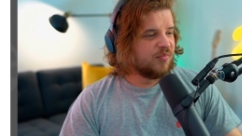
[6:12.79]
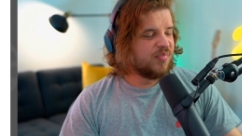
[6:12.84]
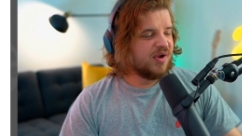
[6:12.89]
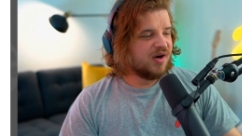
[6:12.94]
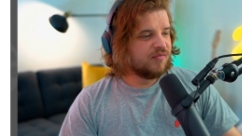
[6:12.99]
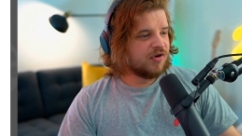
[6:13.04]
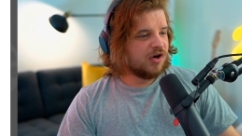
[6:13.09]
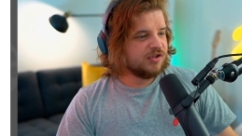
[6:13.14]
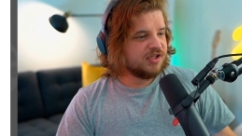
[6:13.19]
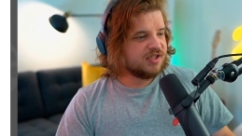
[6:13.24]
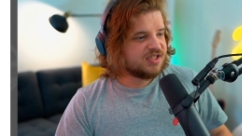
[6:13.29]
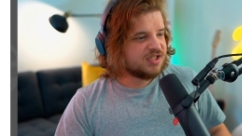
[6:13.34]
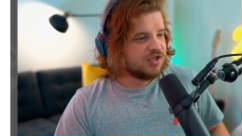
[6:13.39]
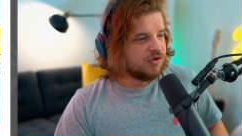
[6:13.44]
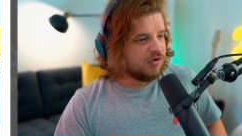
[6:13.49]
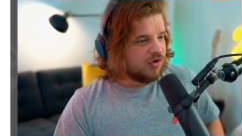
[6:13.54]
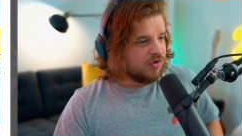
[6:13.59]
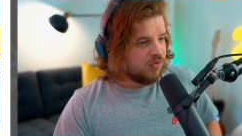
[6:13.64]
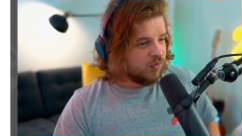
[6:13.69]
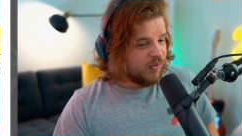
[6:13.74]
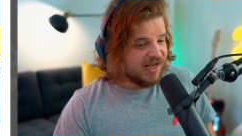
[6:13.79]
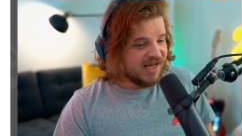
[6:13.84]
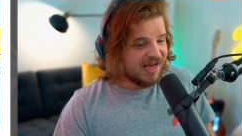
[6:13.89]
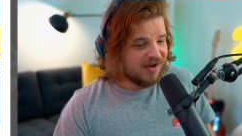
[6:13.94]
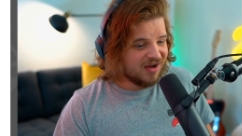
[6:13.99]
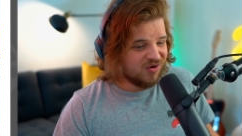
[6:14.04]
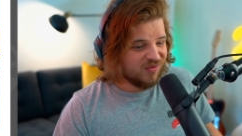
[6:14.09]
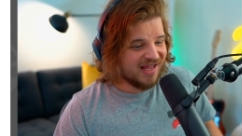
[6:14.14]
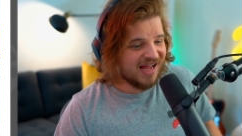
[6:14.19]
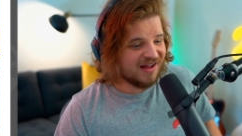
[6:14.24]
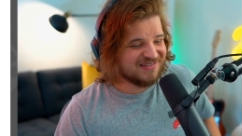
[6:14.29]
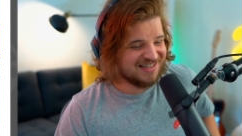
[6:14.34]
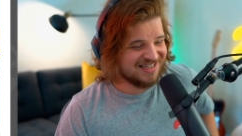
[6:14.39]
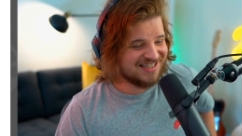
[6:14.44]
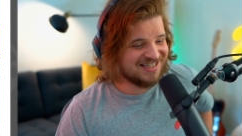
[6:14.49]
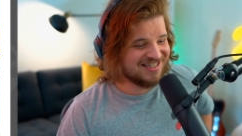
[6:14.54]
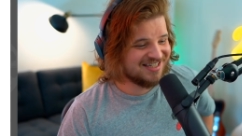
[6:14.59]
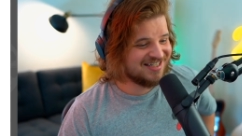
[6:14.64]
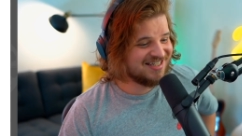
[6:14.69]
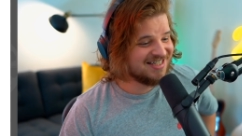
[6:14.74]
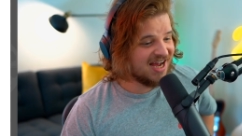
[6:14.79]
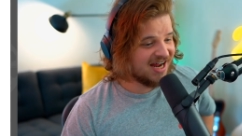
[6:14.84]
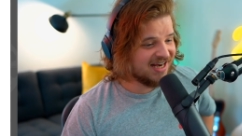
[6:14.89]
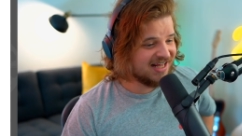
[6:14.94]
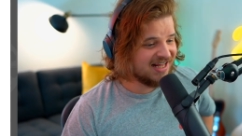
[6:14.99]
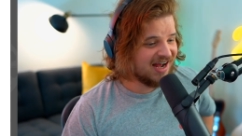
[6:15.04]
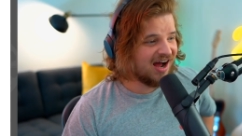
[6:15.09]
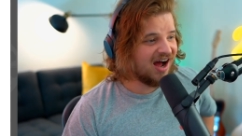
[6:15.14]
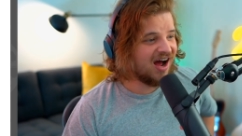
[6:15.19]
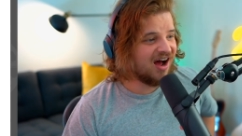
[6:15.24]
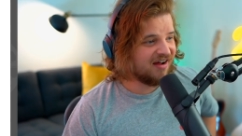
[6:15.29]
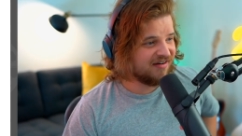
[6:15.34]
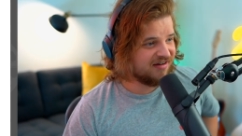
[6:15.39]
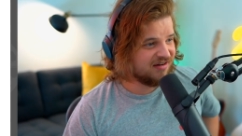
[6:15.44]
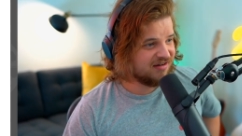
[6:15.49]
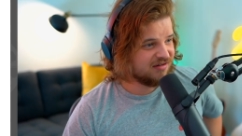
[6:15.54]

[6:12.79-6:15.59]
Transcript: I've been enrolled at school. We we have to study hard